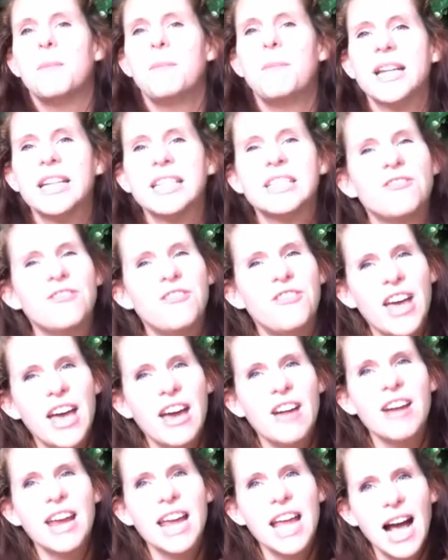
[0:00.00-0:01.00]
But it's
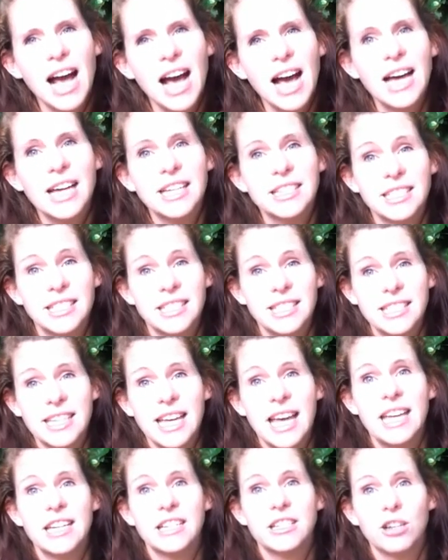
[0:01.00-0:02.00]
very hard to
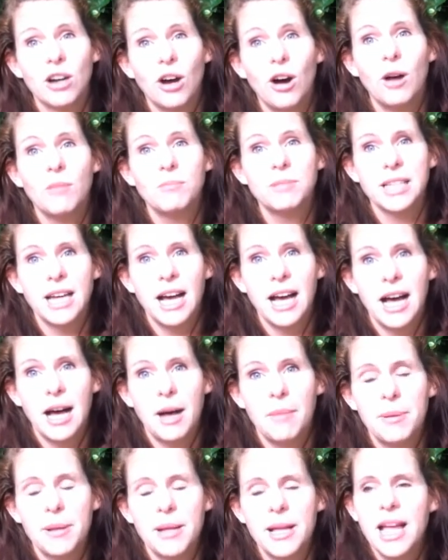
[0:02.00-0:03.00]
stay topped
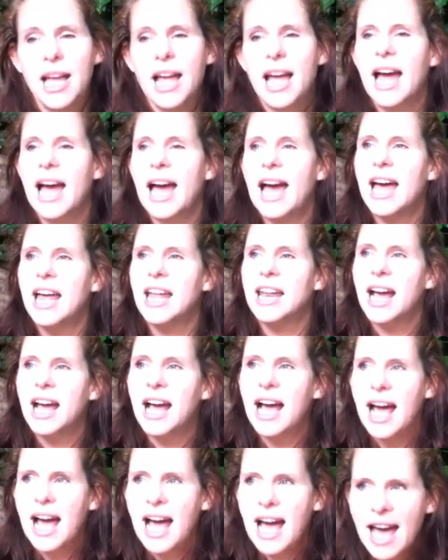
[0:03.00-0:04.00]
up, and
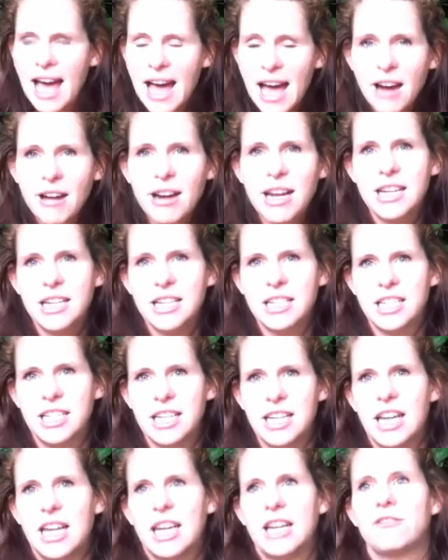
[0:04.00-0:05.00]
our
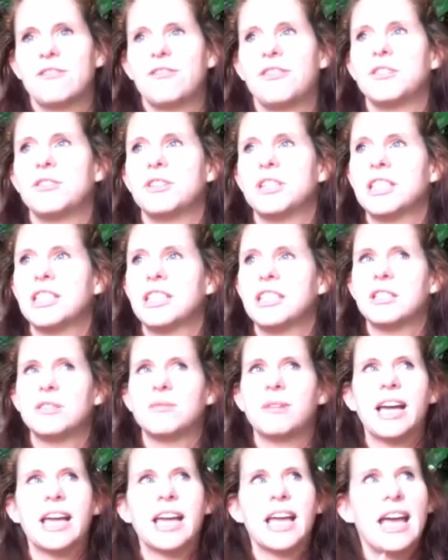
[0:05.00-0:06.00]
energy influences
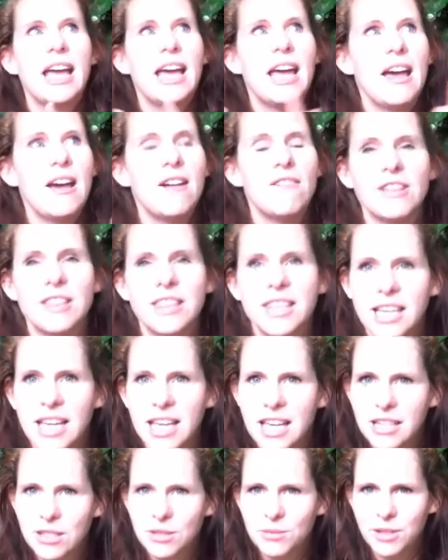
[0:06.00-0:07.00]
the way
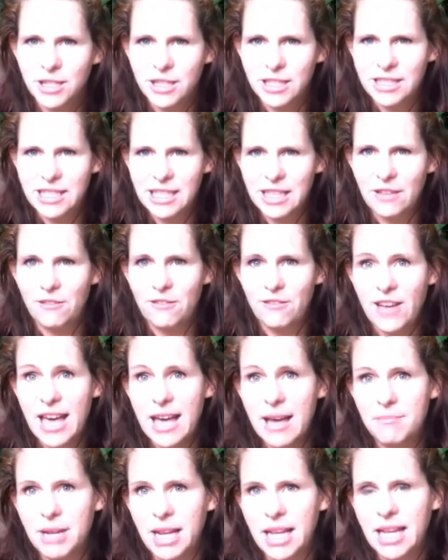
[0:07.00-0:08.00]
everything else works in the
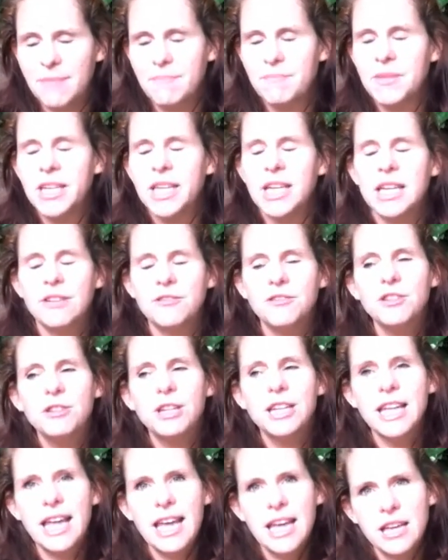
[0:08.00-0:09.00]
family. If you
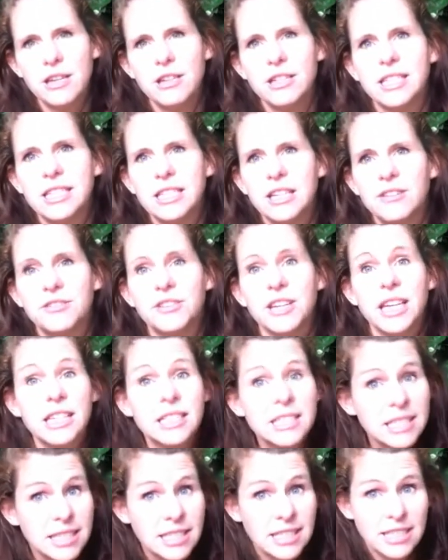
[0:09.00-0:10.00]
let yourself
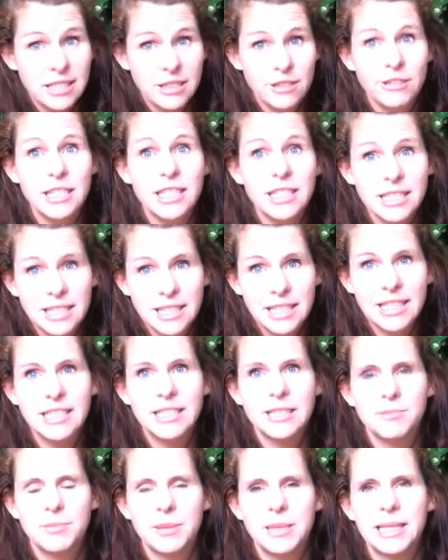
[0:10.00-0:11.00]
get seriously
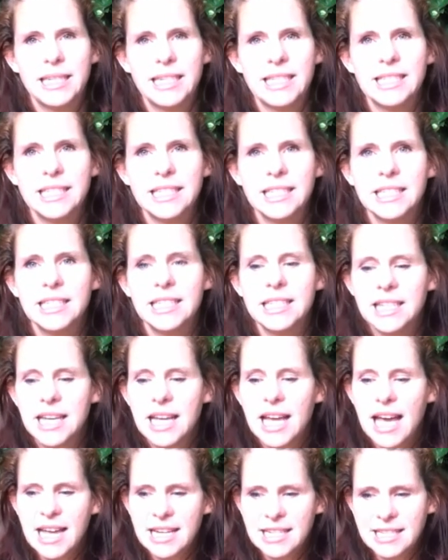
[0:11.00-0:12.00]
depleted
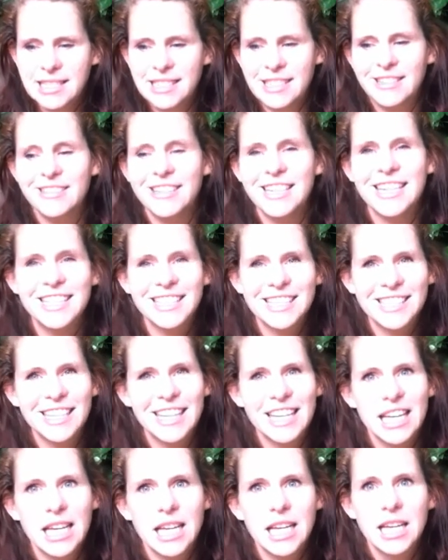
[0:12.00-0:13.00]
and
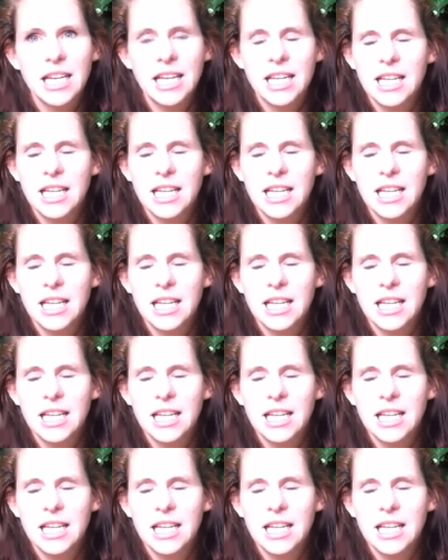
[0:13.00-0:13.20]
seriously